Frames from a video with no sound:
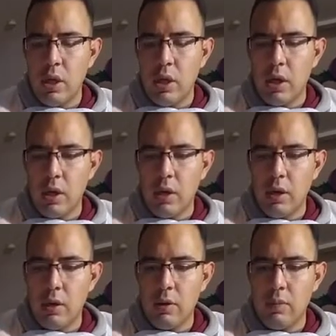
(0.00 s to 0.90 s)
So
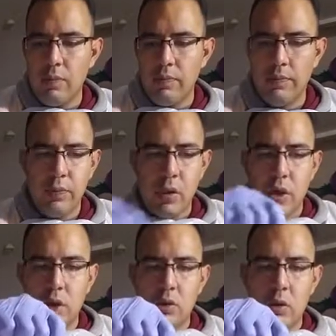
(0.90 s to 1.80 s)
I'm
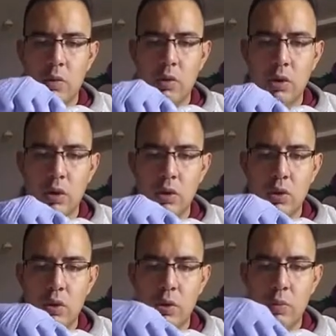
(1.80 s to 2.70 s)
going to
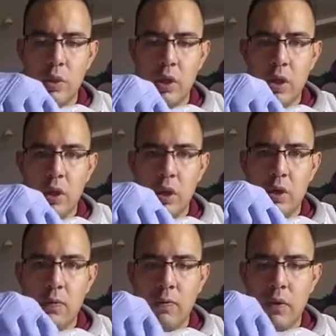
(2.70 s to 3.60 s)
open that
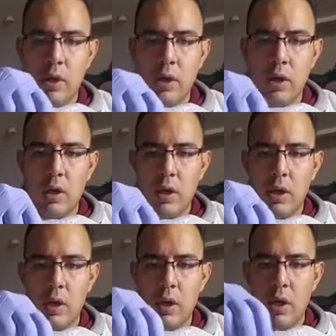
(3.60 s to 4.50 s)
carefully
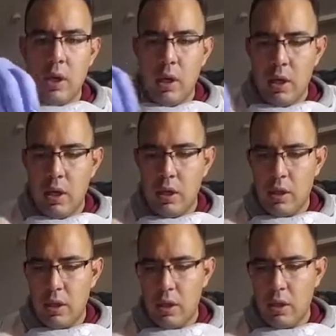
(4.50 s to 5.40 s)
and
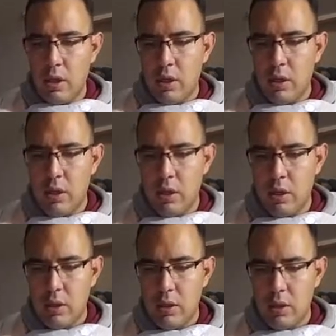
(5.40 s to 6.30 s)
then
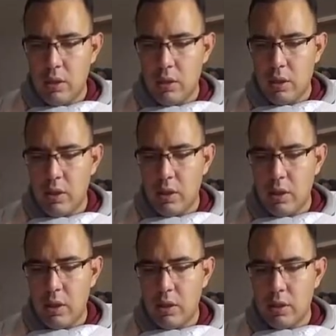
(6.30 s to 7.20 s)

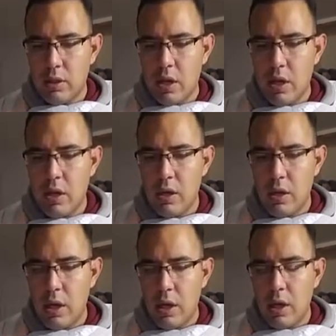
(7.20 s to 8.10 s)
sterilize that.
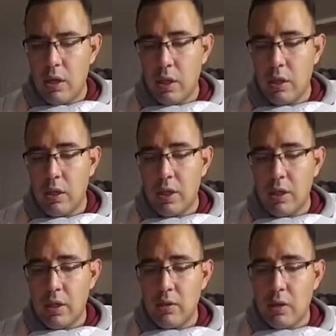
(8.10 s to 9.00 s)
I learned that
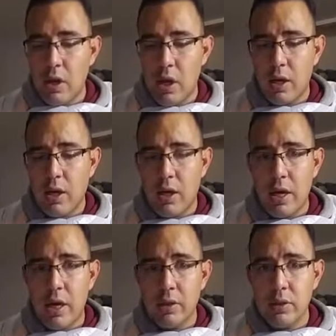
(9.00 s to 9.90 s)
these are not
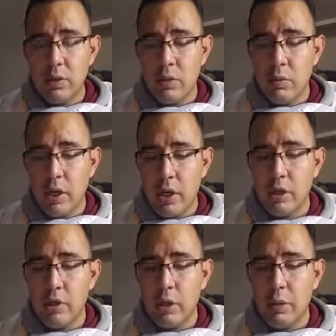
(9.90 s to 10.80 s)
glass, but
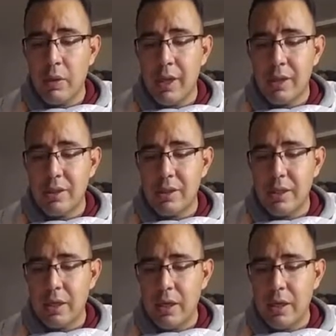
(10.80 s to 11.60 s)
actually plastic.